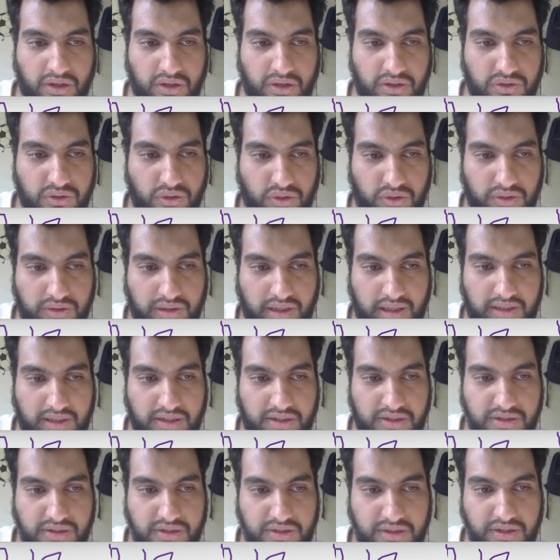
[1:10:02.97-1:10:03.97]
So then
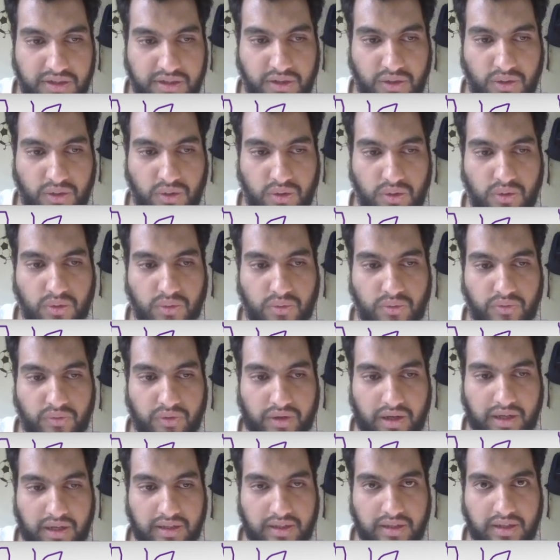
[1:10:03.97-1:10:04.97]
it's 0,
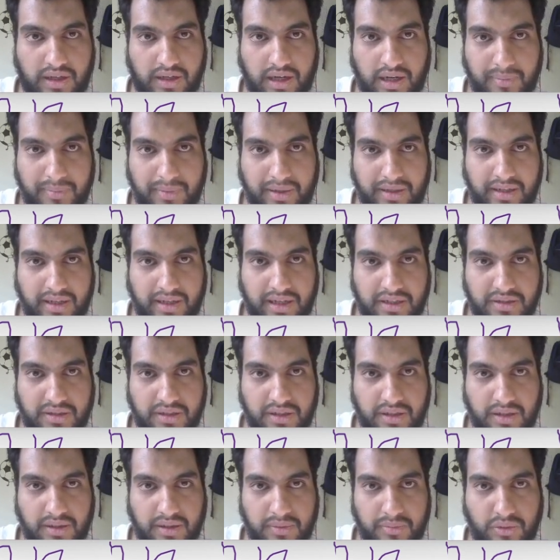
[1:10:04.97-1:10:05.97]
1 and my next
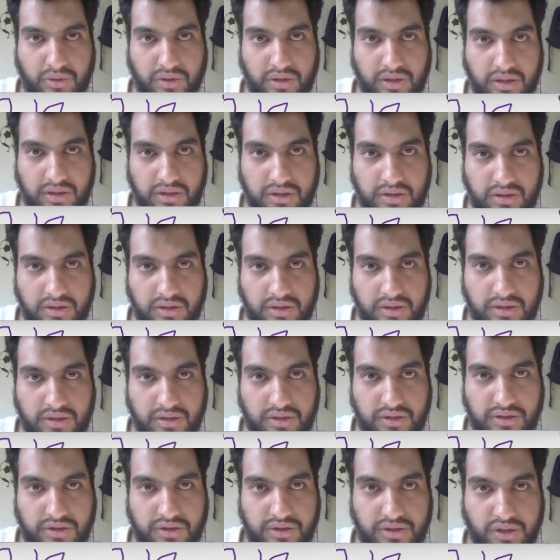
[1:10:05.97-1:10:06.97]
input is
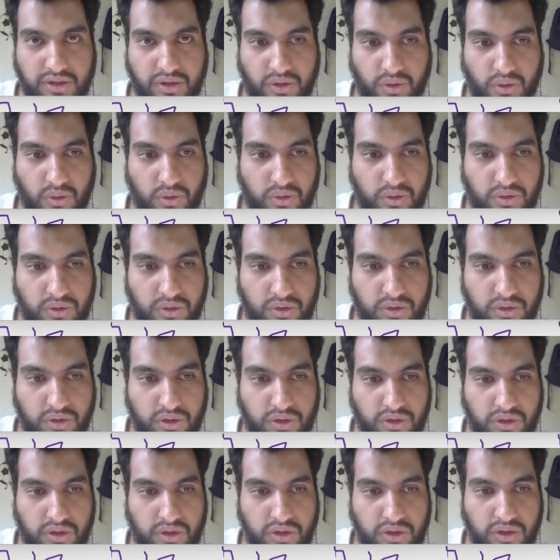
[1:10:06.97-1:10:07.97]
0.
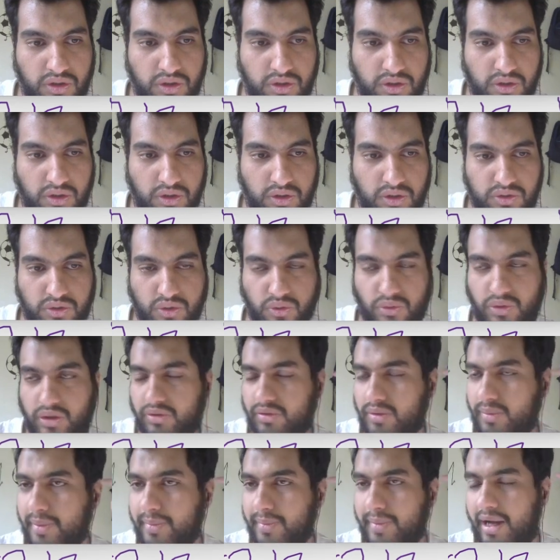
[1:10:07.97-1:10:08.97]
So what will
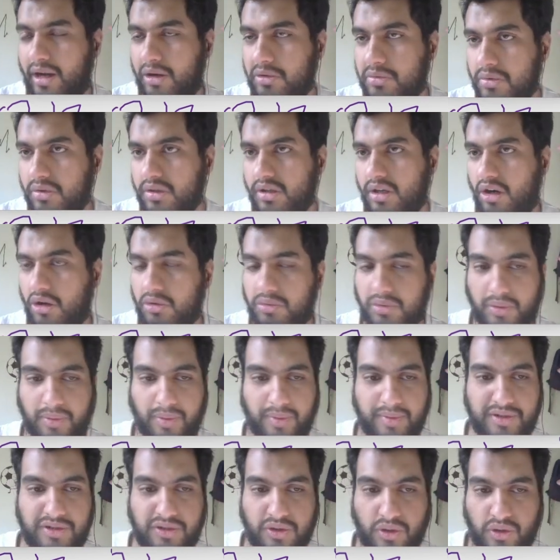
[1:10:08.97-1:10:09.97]
be my output? Output will
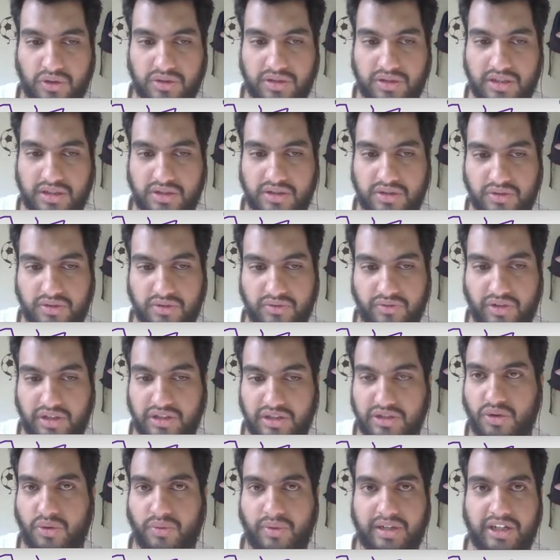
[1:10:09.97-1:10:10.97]
be 0 since
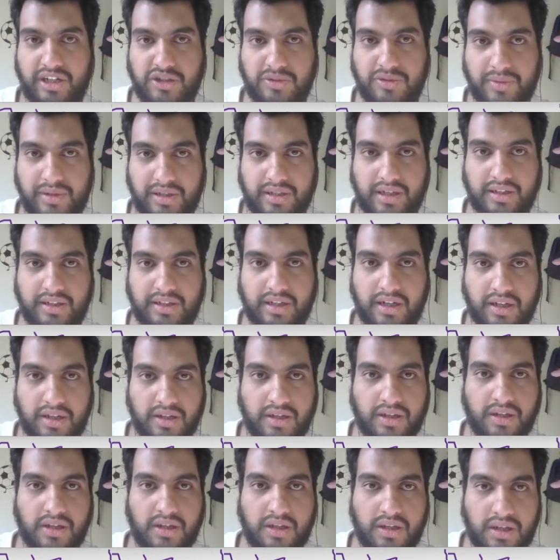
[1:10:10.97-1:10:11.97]
101 needs to be detected.
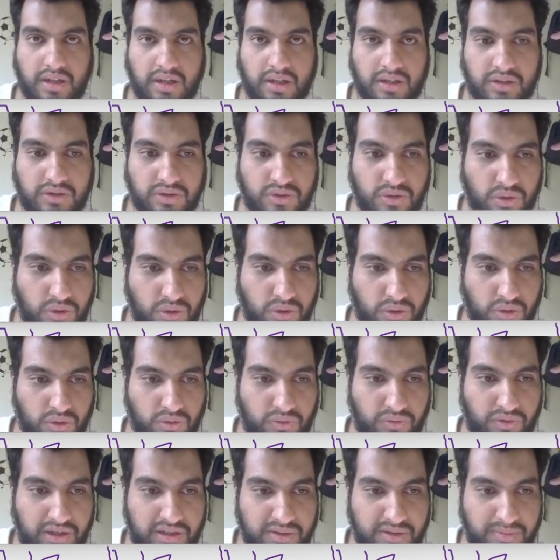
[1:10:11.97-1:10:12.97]
So
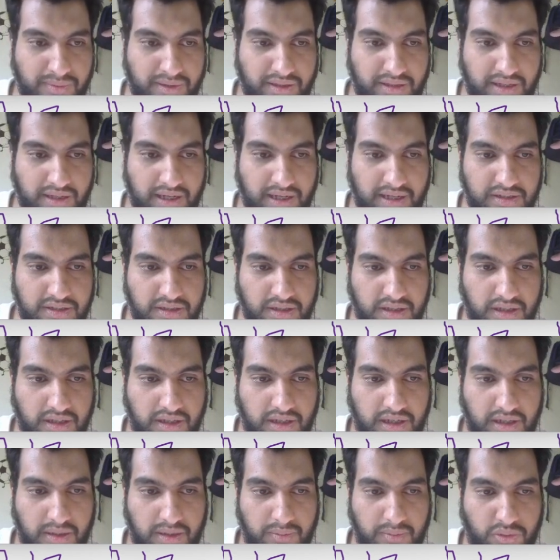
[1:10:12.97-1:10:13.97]
what's my next
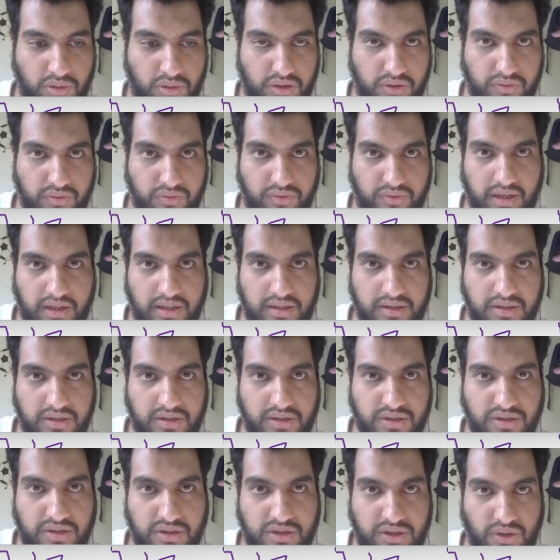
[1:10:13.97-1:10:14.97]
input? 1,
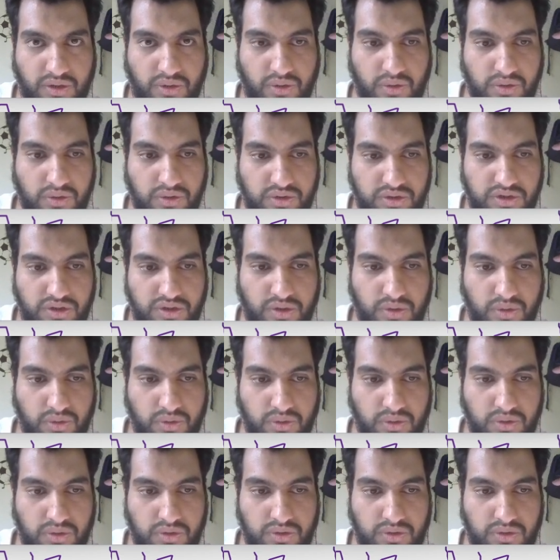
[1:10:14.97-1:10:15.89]
0, 0.